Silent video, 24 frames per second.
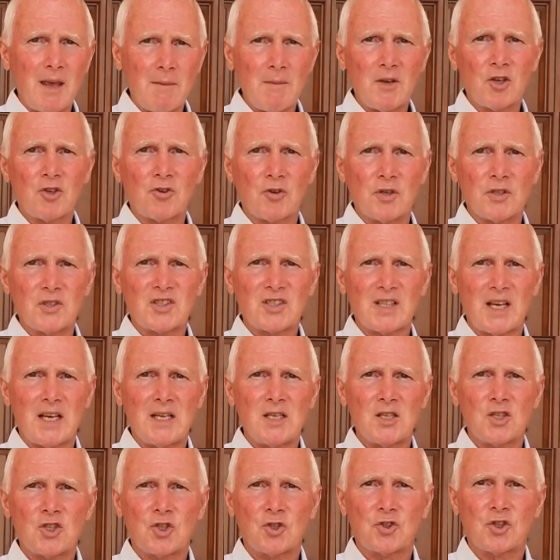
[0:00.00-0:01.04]
immigrants
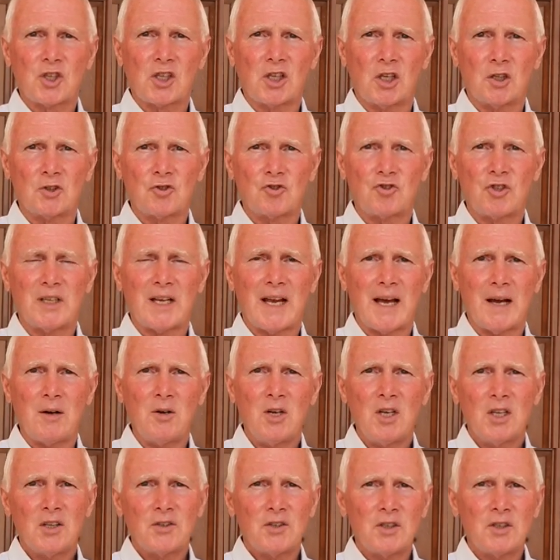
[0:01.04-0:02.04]
into the country now